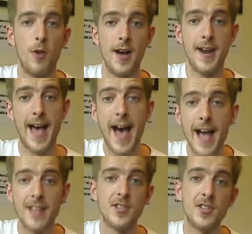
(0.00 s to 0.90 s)
One
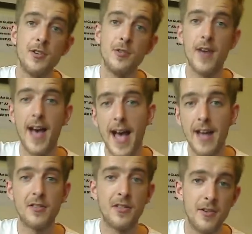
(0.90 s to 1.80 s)
and two
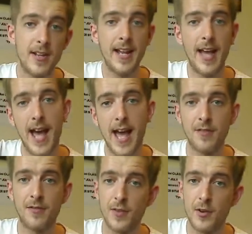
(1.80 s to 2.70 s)
and three
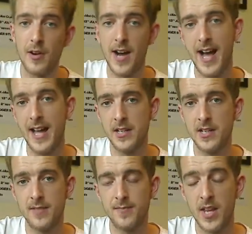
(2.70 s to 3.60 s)
and four
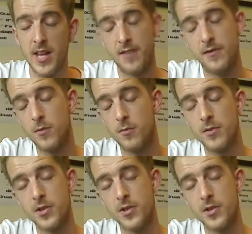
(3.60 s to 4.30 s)
and if you